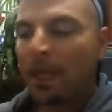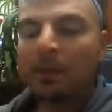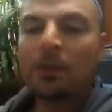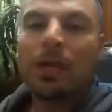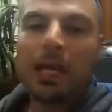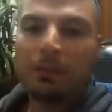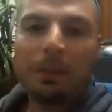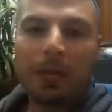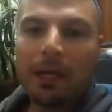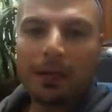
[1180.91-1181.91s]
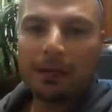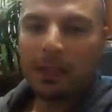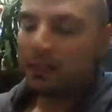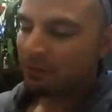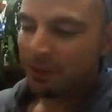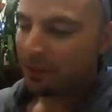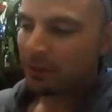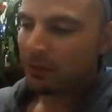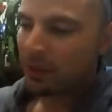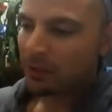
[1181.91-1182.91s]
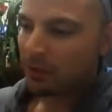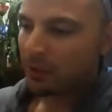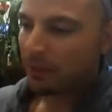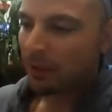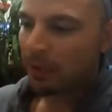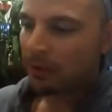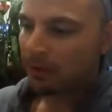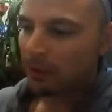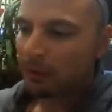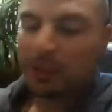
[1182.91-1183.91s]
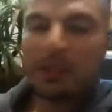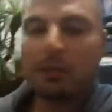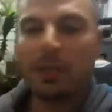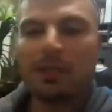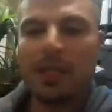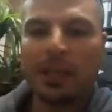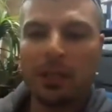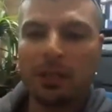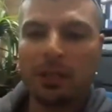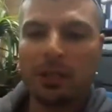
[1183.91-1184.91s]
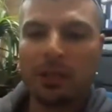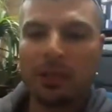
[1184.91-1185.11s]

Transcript: and then you add them up later. It's a very strange concept. All right, so here is the energy of the